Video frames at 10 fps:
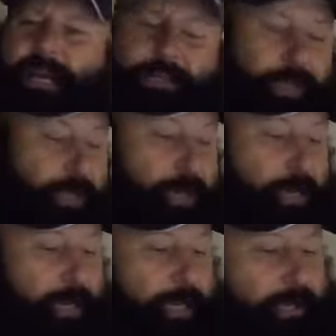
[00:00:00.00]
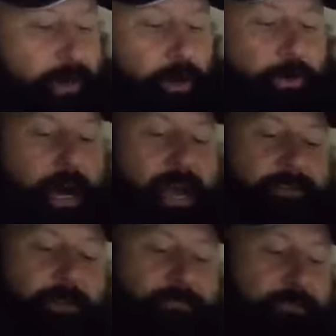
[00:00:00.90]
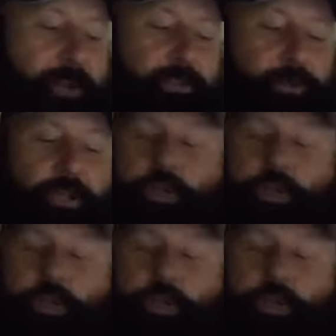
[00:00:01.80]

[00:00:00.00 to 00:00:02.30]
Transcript: actually. You know, I have some friends with